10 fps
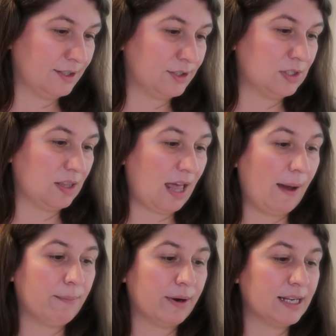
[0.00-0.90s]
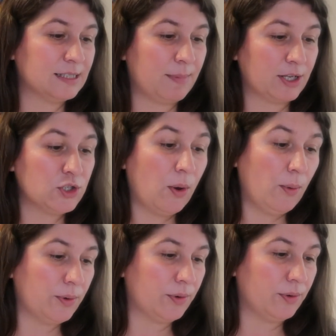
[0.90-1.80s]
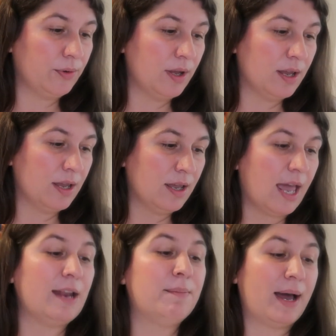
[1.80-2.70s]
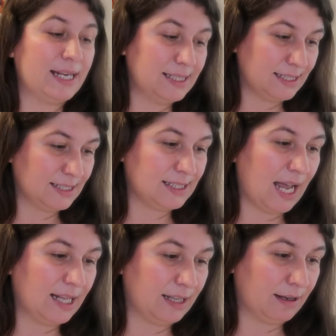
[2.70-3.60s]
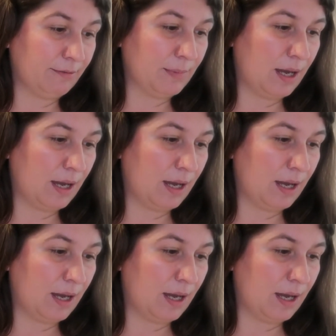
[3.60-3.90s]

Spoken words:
So that brings my total, and minus the styling